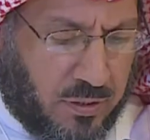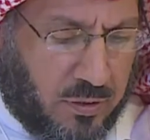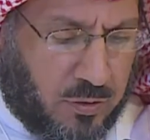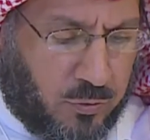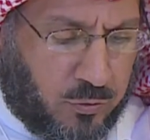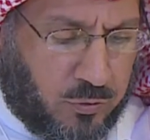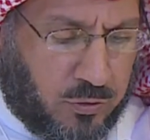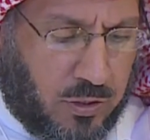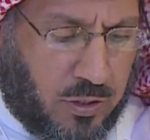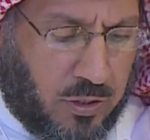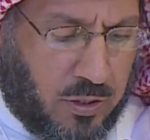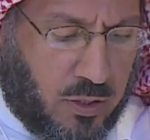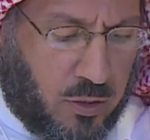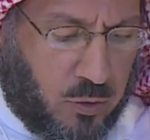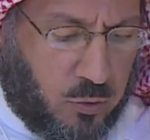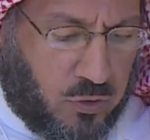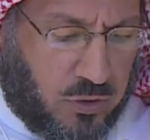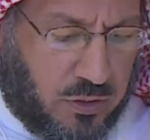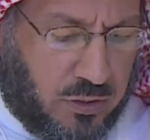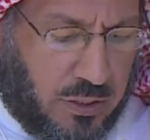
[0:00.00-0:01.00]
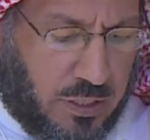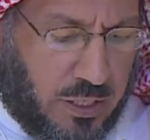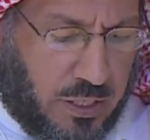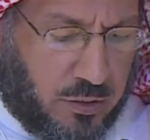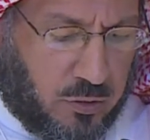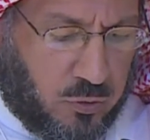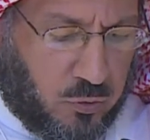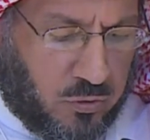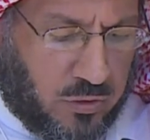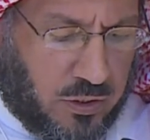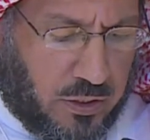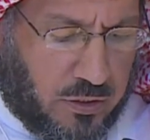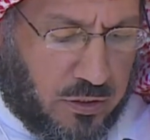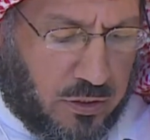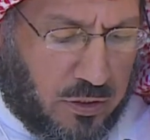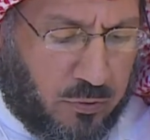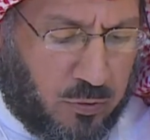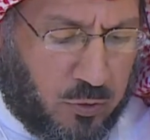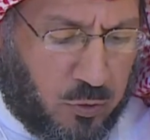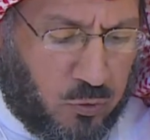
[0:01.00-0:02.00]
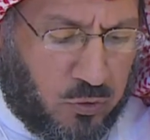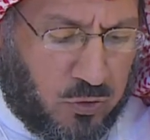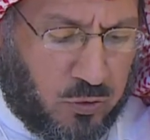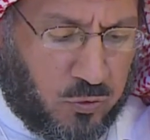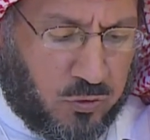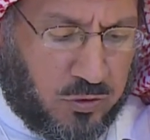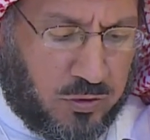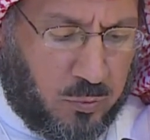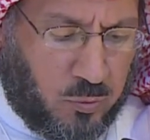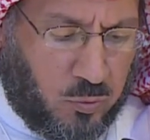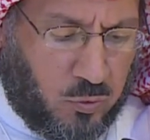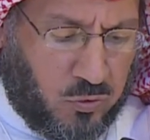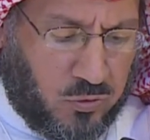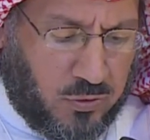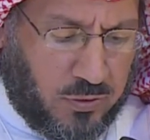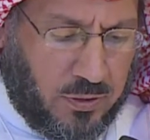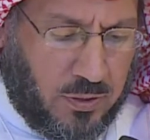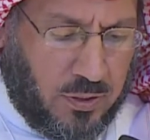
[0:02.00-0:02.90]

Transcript: of 10,000 Lakes and River Systems